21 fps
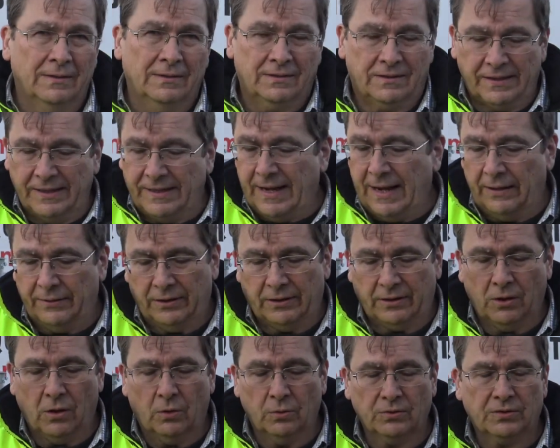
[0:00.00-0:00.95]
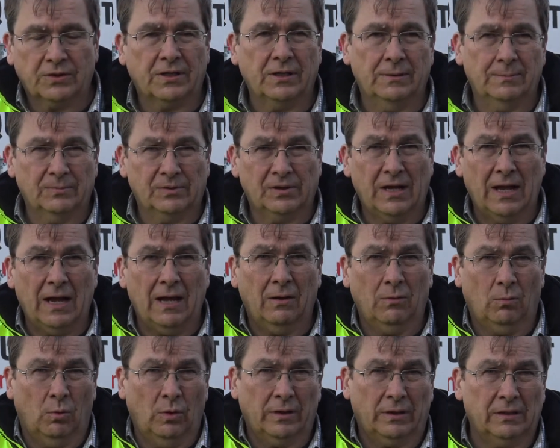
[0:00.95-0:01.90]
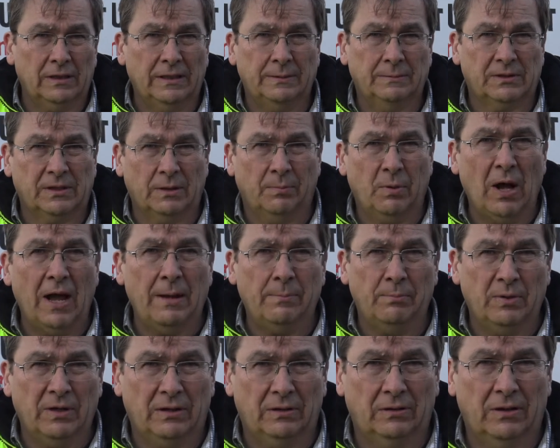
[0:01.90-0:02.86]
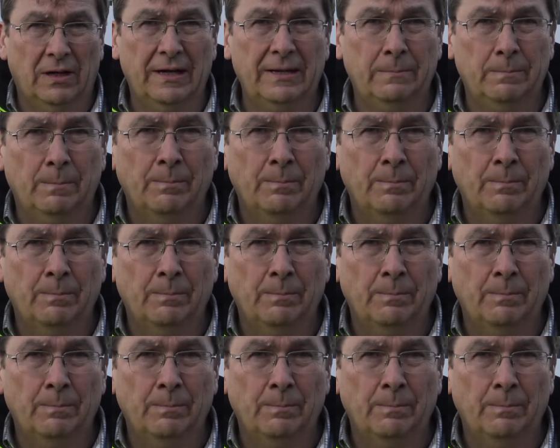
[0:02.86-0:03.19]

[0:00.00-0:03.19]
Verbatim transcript: See how your hose comes out, what cleans the pipe better, right?